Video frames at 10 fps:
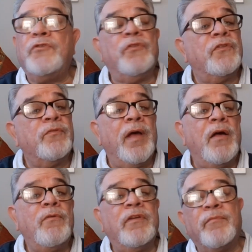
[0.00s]
You can
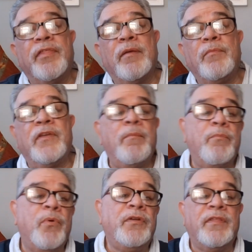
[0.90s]
smile, give them a thumbs
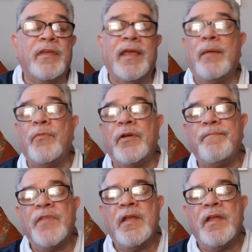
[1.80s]
up, point to the camera.